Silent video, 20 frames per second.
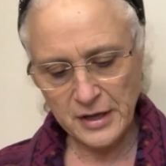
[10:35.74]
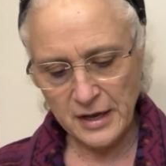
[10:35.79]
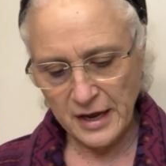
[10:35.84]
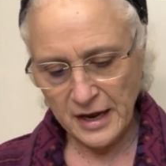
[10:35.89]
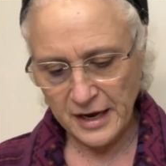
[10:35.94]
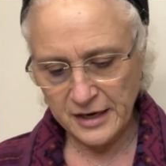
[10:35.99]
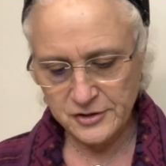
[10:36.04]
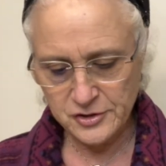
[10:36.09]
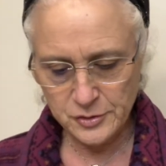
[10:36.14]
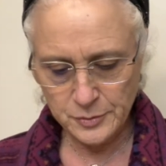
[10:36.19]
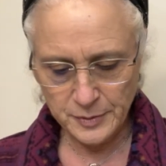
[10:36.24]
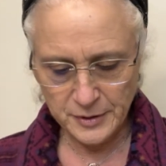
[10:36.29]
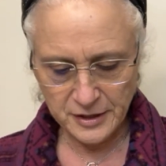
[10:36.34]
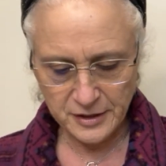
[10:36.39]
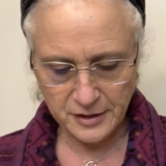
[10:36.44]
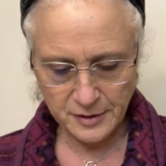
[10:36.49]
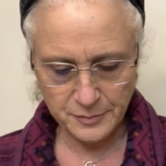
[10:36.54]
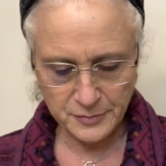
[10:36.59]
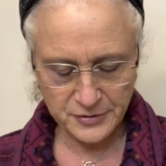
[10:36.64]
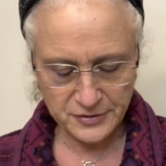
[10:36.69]
I do pick
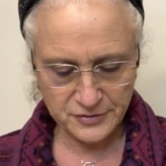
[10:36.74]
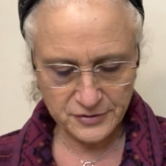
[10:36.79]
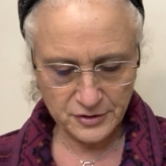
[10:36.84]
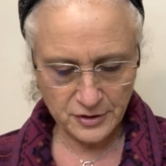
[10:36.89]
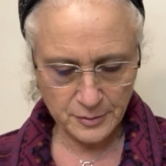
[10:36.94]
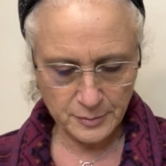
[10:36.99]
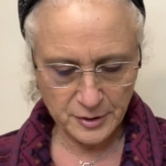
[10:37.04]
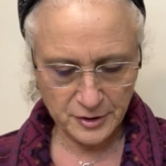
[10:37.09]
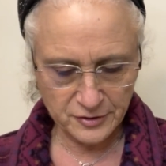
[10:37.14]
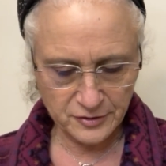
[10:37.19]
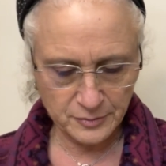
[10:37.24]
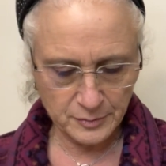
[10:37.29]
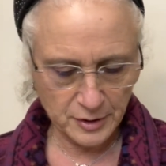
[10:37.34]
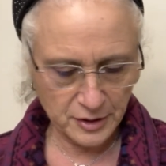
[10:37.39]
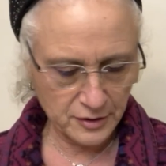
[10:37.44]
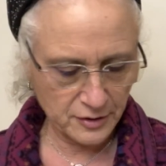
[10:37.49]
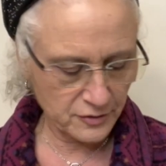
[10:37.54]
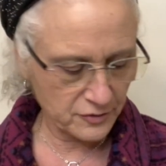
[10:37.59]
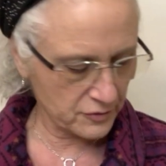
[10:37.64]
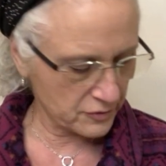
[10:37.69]
up the Starbucks
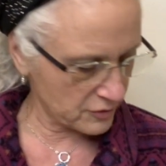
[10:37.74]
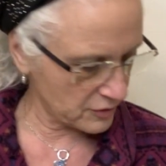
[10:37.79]
mugs.